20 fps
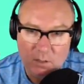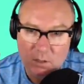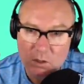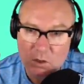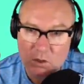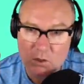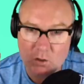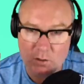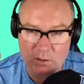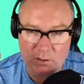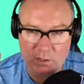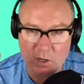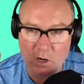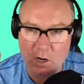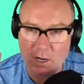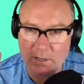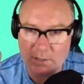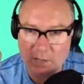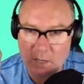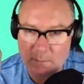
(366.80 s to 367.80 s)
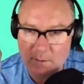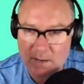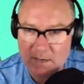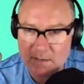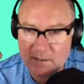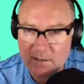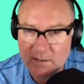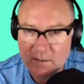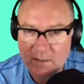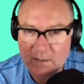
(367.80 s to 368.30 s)
Good God. I
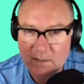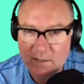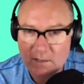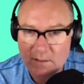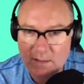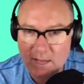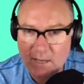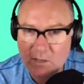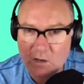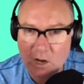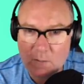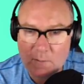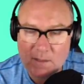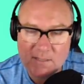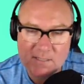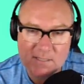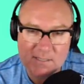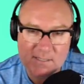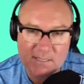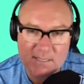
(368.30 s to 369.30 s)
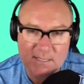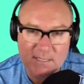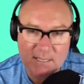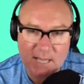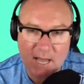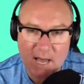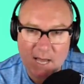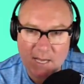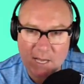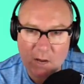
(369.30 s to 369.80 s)
mean, that guy must have seen the
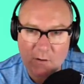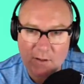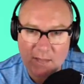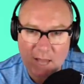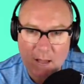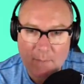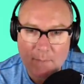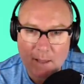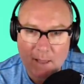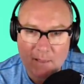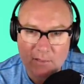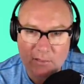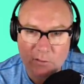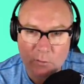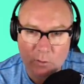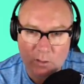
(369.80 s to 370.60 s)
car going up and thought